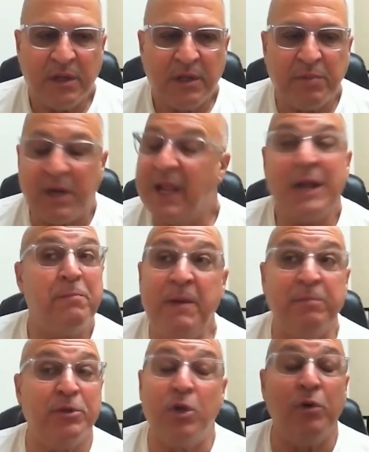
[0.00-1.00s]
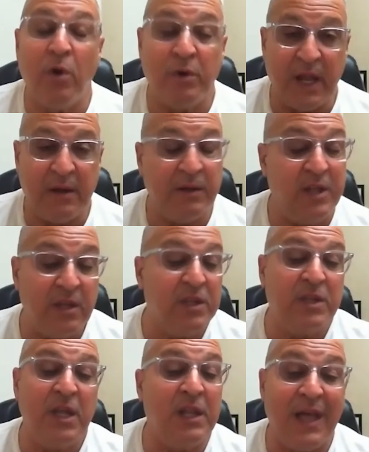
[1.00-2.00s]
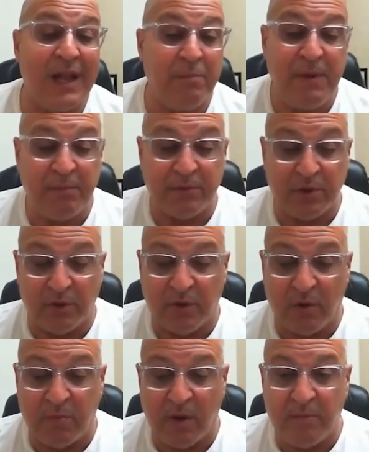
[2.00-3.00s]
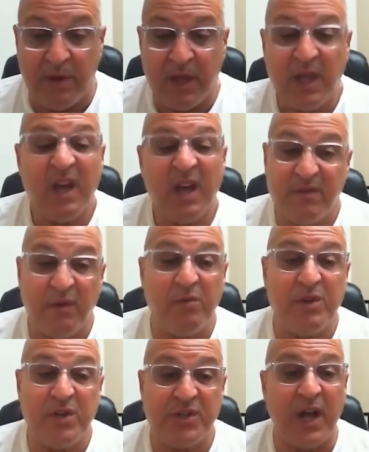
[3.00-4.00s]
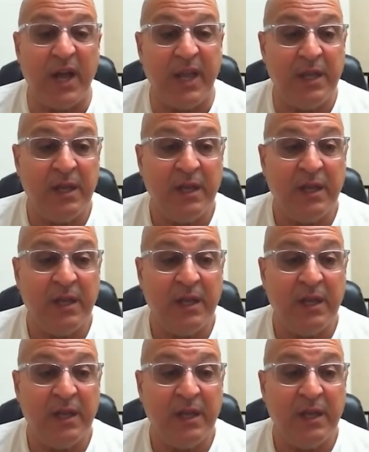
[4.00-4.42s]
But a lot of people don't know that. The other thing a lot of people don't know about me, I'm very shy.